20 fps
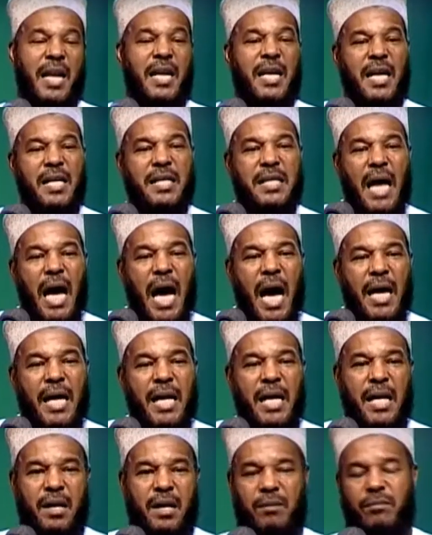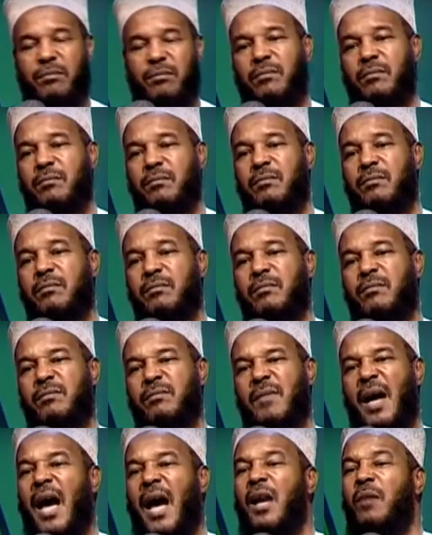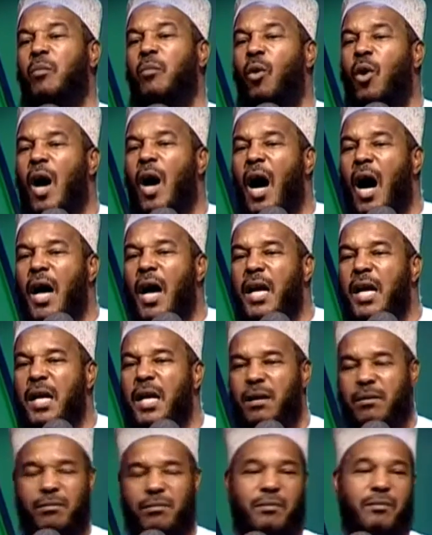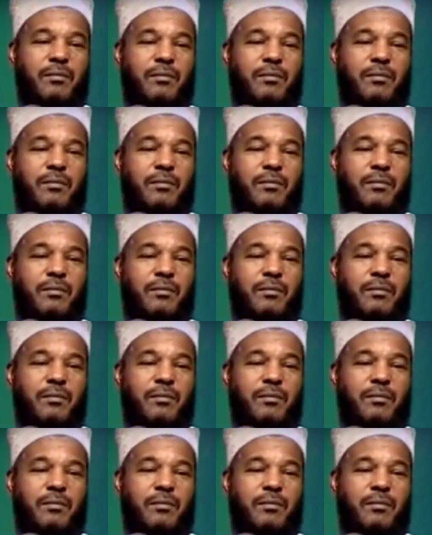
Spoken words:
An-Nasa'i, Al-Bukhari,